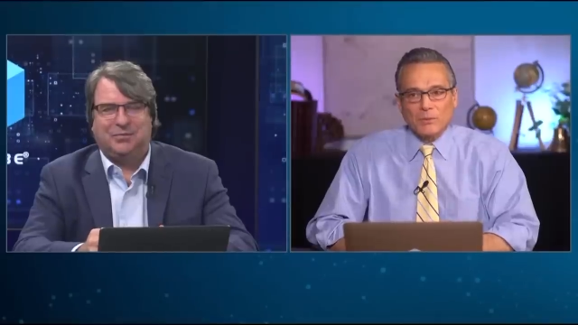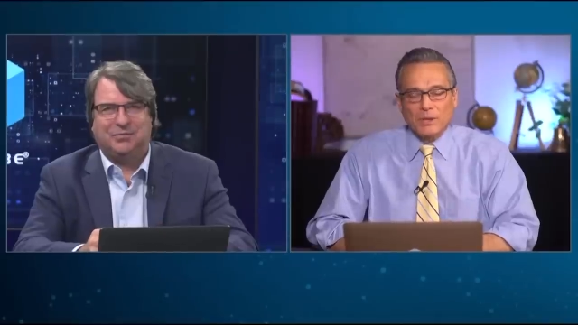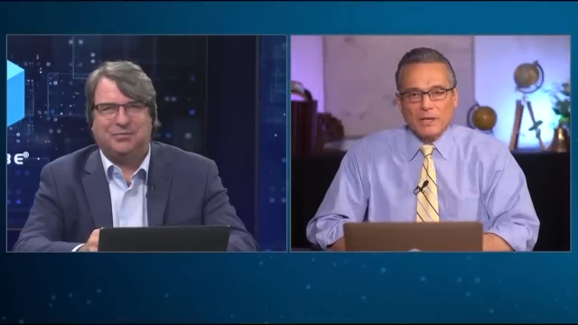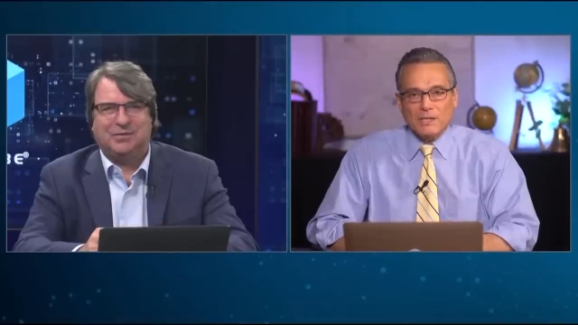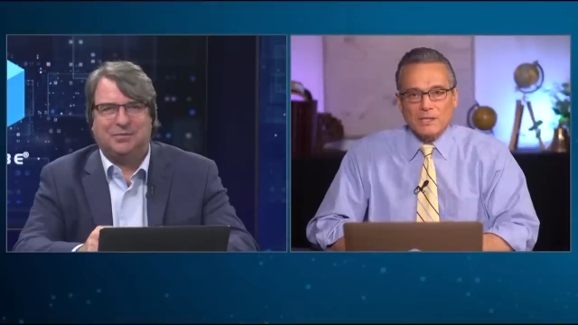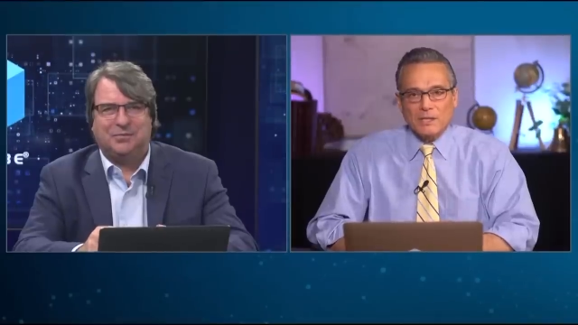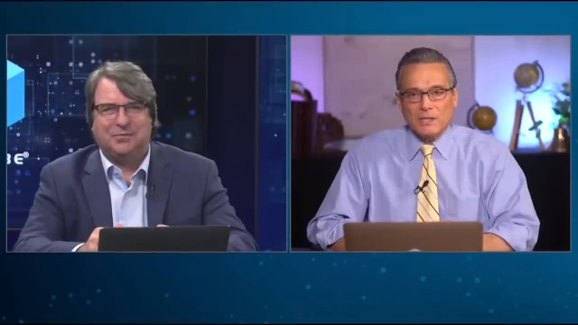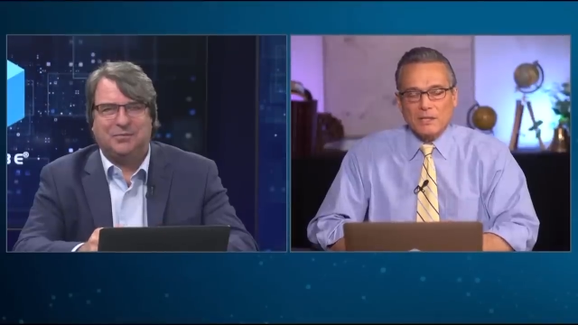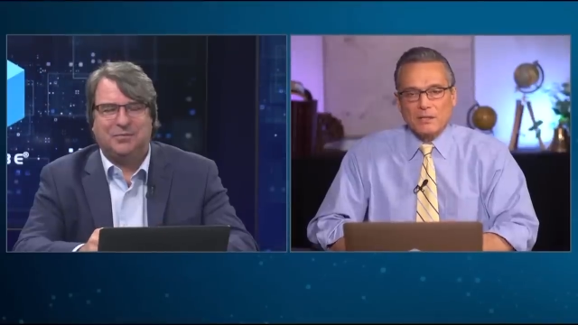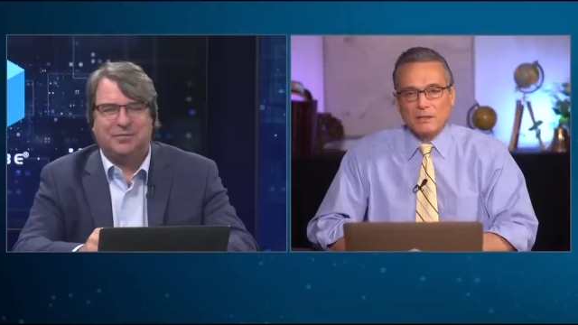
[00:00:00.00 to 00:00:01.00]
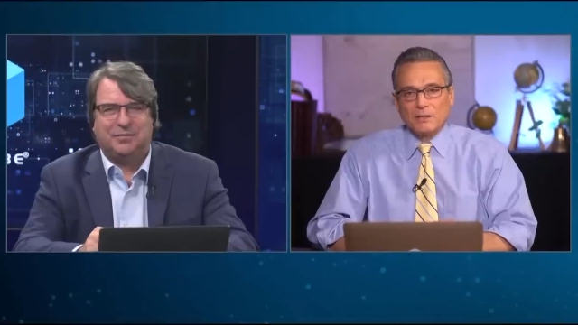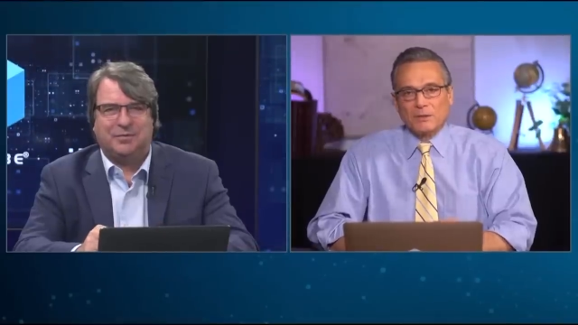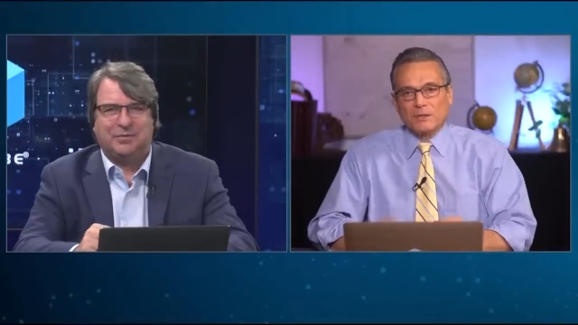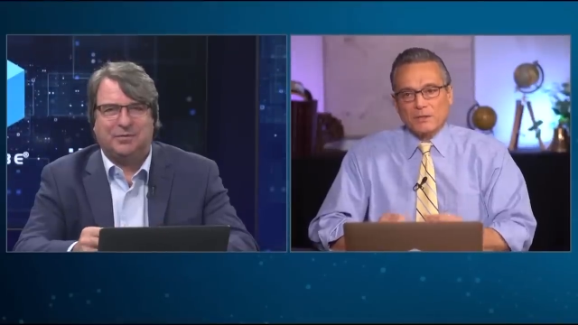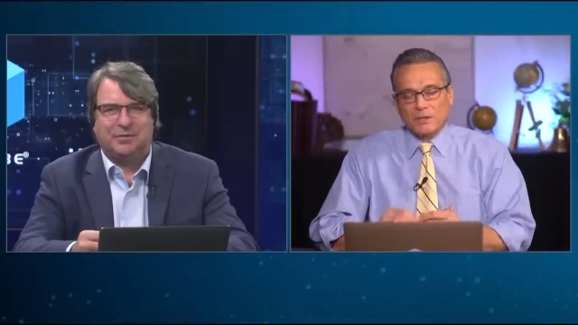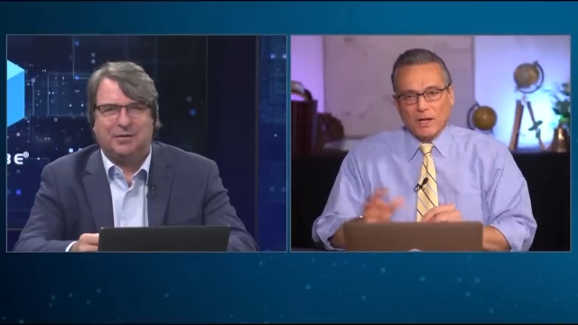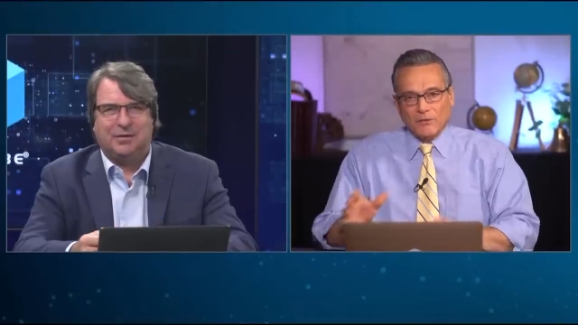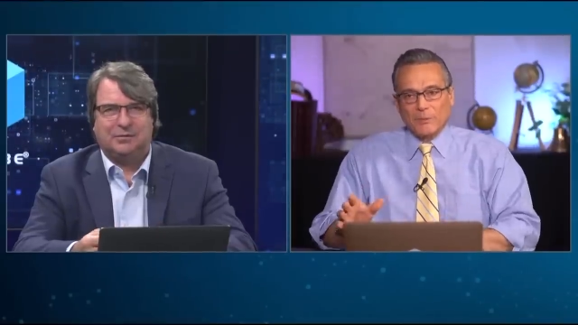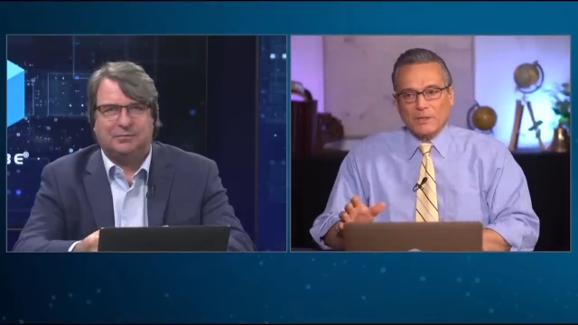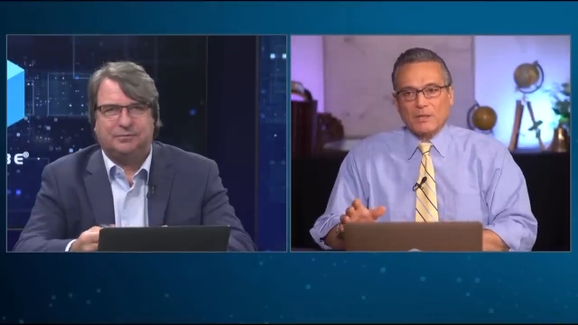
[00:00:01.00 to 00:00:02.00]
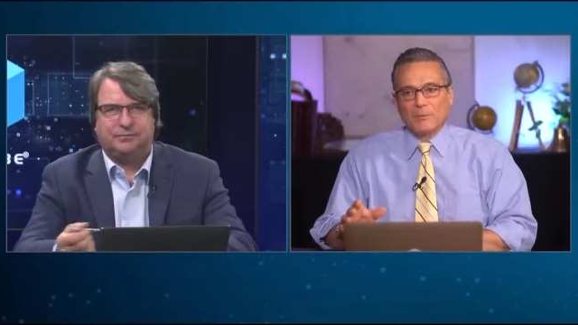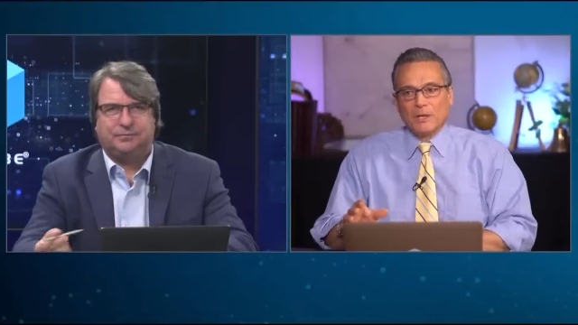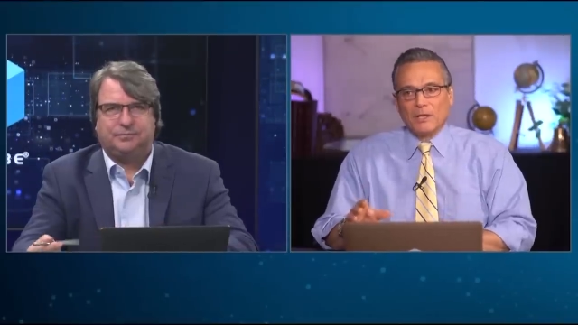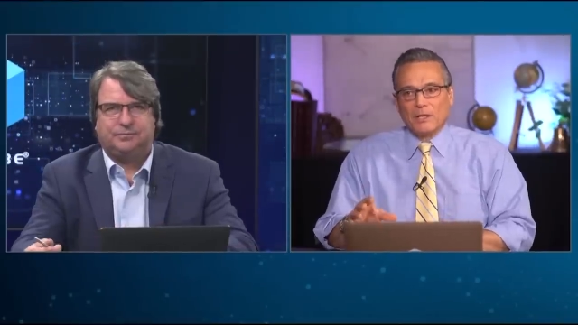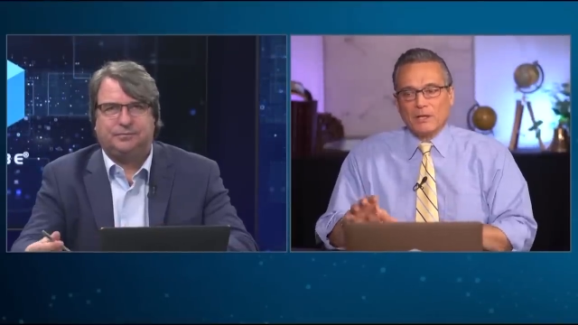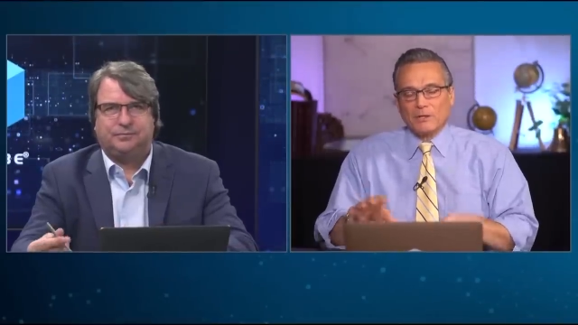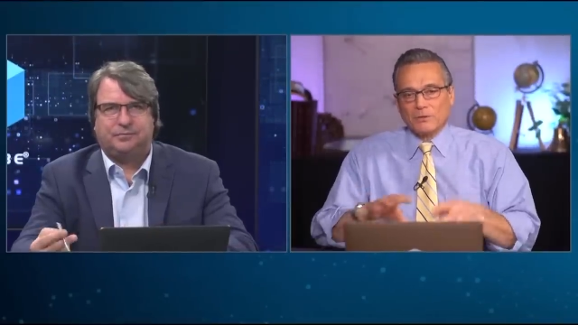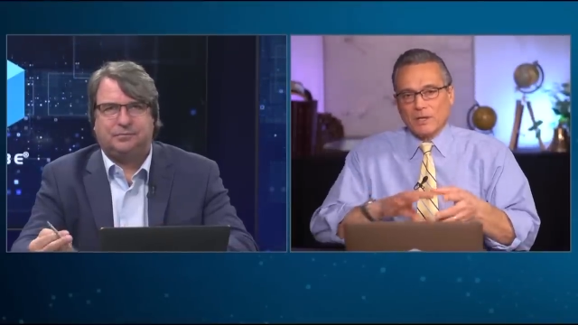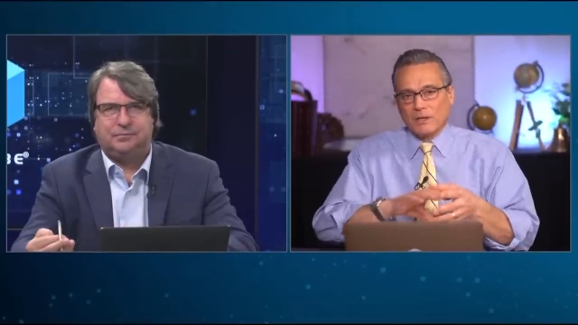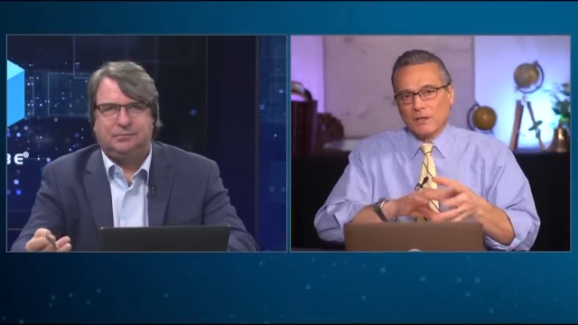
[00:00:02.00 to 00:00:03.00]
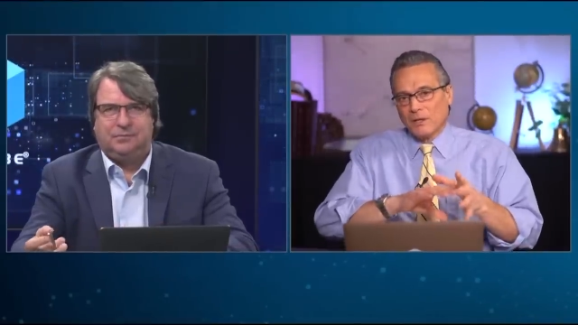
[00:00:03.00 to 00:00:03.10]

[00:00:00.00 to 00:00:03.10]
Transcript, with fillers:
Speaker 1: when I see, you know, the government come in and try to